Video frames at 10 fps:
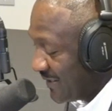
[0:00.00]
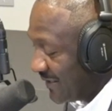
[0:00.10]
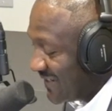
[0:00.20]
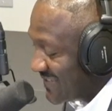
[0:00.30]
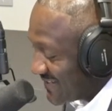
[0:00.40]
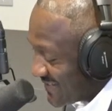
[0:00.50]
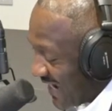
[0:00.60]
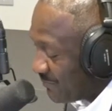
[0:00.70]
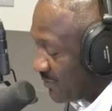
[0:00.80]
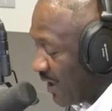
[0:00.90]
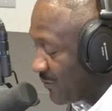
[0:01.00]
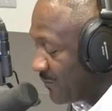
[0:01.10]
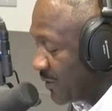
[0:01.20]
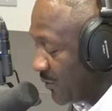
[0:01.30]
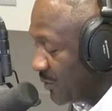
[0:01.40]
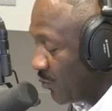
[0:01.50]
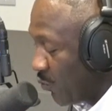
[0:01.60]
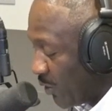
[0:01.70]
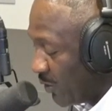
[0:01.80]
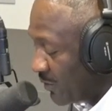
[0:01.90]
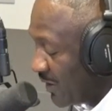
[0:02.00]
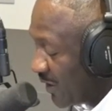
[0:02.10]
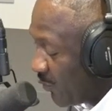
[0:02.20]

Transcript: He is the top crowdfunder in the world,